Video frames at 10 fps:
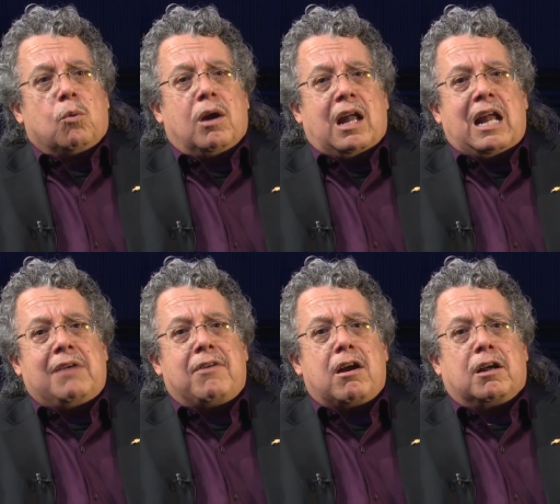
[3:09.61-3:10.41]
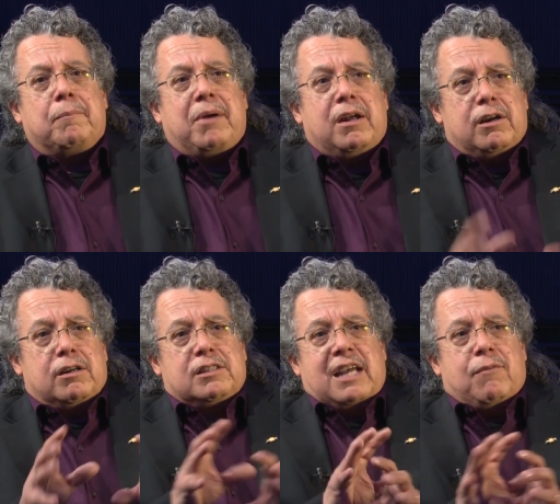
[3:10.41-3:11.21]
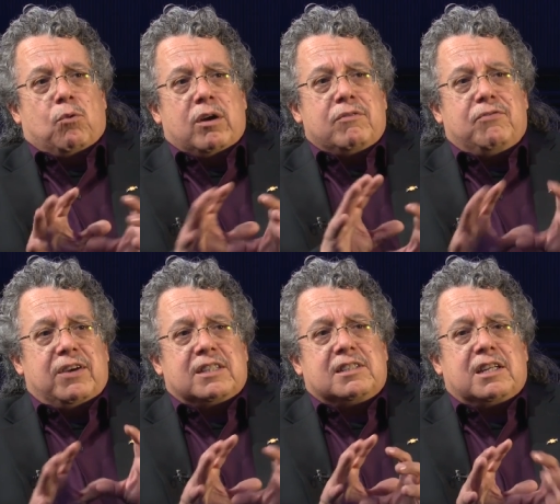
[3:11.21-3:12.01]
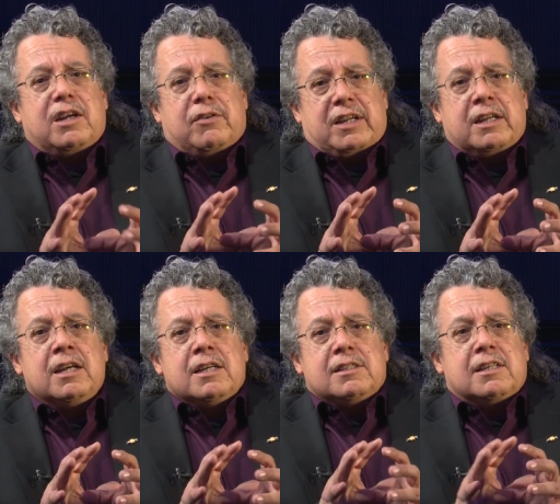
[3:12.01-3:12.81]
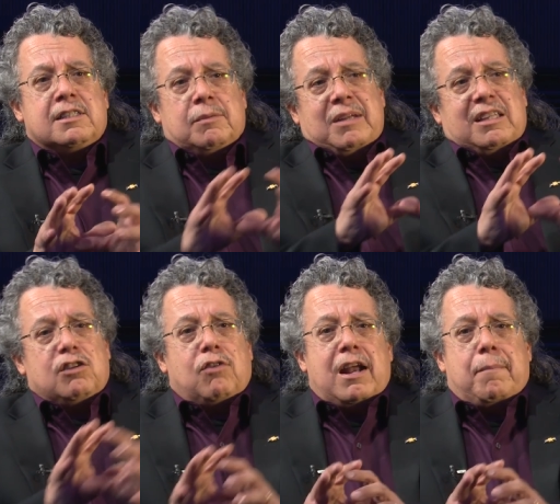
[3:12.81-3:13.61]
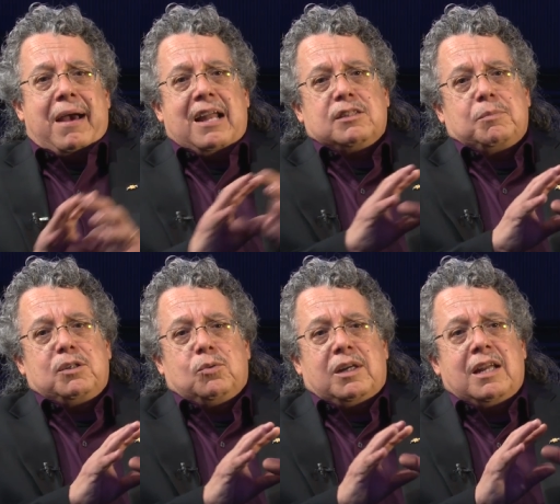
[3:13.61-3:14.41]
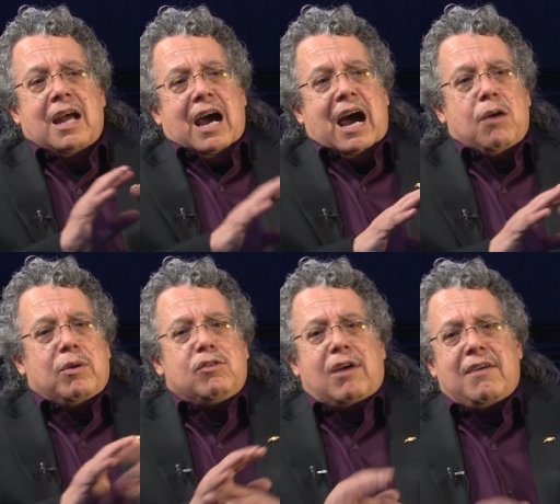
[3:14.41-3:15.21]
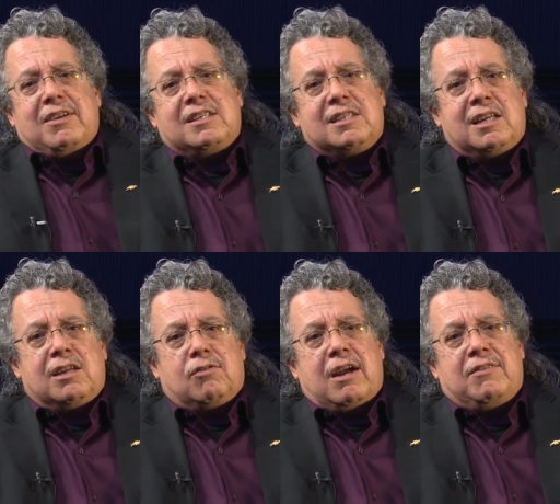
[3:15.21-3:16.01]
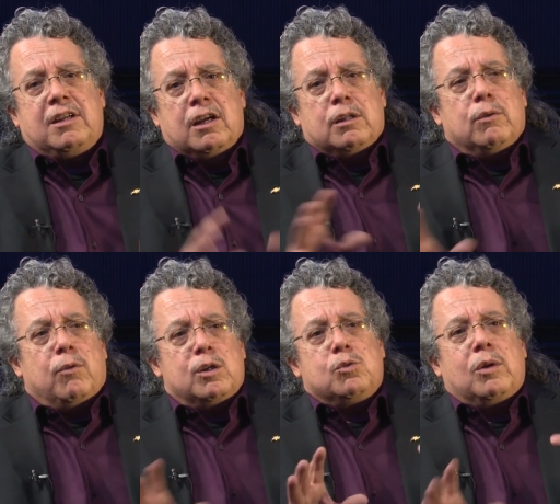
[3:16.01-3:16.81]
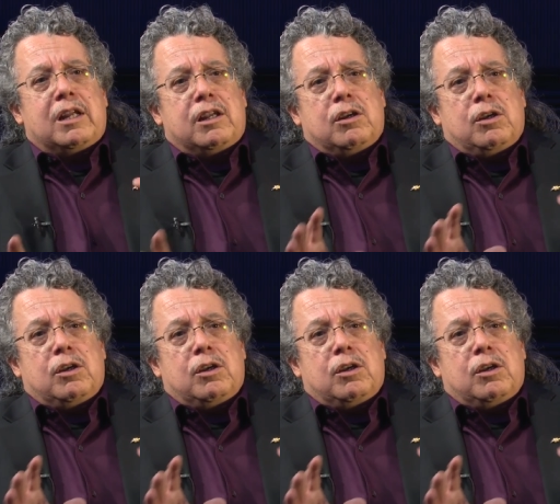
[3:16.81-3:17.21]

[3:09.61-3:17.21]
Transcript: where a lot of our competitors have one fixed gearing system that they try to balance between highway driving and city driving, the Volt's really